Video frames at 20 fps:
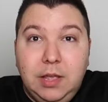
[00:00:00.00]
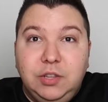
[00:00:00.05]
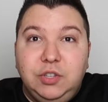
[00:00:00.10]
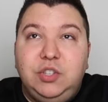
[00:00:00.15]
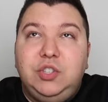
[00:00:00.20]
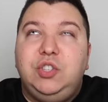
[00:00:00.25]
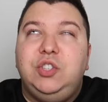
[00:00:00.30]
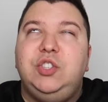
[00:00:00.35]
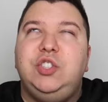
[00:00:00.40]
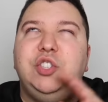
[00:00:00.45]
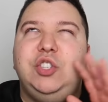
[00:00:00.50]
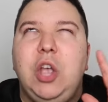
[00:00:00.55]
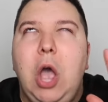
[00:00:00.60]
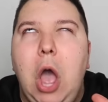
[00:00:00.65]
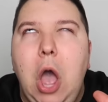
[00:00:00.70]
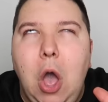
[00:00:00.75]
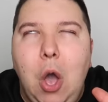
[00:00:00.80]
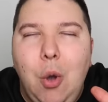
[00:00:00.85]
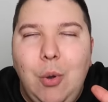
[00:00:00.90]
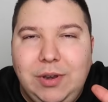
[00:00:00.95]

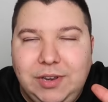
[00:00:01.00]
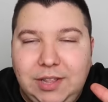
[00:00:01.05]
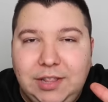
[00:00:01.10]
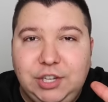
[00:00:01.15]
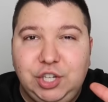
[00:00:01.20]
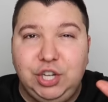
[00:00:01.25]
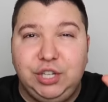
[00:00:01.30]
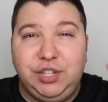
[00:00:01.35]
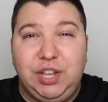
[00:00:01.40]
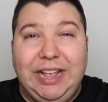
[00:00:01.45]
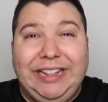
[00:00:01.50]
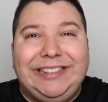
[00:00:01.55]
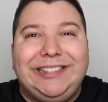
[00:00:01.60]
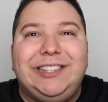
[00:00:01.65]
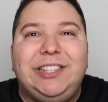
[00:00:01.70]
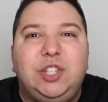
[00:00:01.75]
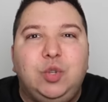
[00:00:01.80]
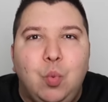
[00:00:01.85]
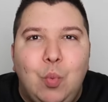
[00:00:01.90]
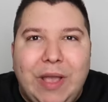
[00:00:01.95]
So delicious. It's
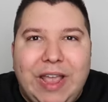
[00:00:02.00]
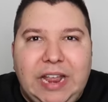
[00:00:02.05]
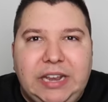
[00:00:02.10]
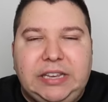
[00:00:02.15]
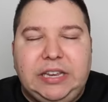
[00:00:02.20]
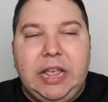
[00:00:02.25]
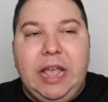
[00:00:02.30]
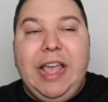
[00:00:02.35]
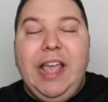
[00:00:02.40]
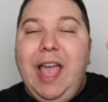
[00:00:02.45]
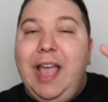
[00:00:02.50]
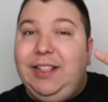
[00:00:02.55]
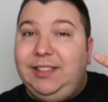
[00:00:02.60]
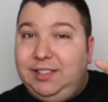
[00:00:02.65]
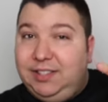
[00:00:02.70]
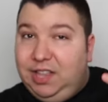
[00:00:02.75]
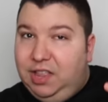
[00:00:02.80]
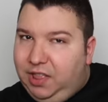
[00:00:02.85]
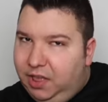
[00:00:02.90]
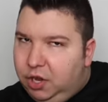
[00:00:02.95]
sweet.
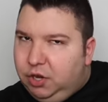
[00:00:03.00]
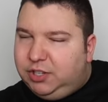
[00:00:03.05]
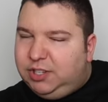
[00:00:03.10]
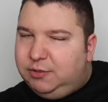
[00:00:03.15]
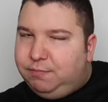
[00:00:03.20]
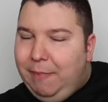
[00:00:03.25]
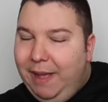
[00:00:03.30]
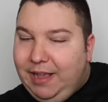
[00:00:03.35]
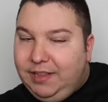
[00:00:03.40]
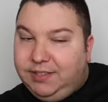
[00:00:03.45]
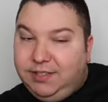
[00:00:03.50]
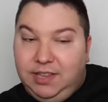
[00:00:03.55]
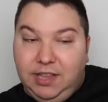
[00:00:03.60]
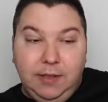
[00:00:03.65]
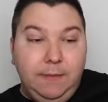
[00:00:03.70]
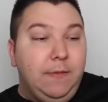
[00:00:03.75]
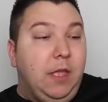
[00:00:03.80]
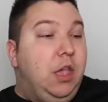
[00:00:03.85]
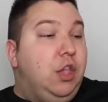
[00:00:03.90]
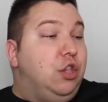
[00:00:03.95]
It's a little
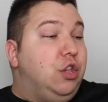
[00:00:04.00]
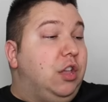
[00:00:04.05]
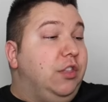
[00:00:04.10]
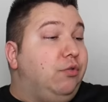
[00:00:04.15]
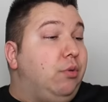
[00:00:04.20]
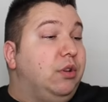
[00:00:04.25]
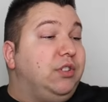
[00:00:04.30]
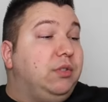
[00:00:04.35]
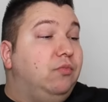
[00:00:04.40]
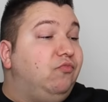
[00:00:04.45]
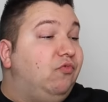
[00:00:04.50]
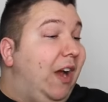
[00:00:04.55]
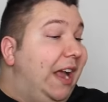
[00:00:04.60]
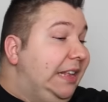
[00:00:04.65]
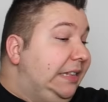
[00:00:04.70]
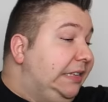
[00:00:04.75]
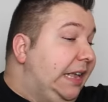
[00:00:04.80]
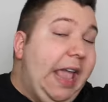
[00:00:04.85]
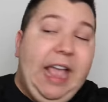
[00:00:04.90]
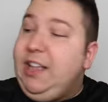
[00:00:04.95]
spicy. You can throw some
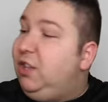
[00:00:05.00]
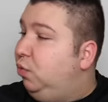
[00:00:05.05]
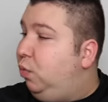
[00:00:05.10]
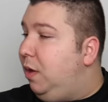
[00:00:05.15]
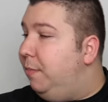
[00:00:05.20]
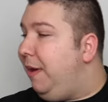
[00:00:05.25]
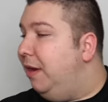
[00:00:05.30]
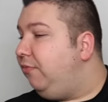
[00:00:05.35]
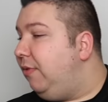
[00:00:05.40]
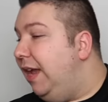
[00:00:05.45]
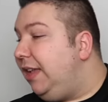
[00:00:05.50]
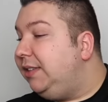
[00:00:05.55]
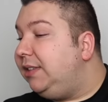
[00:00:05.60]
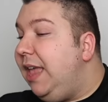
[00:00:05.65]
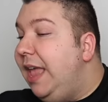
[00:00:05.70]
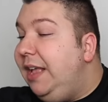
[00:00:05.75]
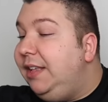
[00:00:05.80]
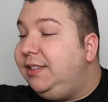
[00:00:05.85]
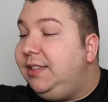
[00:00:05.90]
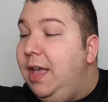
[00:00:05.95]
rice cakes. Where are my rice
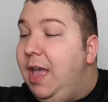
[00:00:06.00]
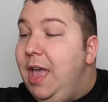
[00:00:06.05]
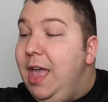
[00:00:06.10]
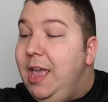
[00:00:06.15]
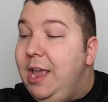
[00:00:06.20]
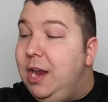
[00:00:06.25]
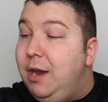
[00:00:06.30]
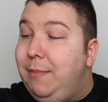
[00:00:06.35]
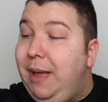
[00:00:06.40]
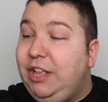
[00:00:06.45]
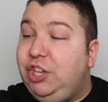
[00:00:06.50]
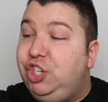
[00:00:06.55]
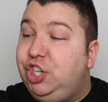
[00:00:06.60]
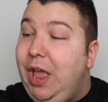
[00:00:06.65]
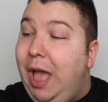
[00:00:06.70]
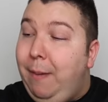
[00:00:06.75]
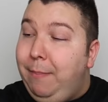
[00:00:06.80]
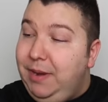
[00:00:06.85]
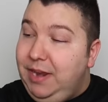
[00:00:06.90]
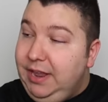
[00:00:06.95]
cakes? Here are my
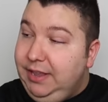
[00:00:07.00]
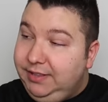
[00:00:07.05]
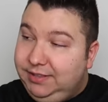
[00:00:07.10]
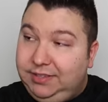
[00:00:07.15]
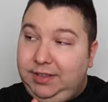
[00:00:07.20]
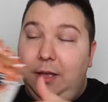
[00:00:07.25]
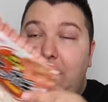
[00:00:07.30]
Japanese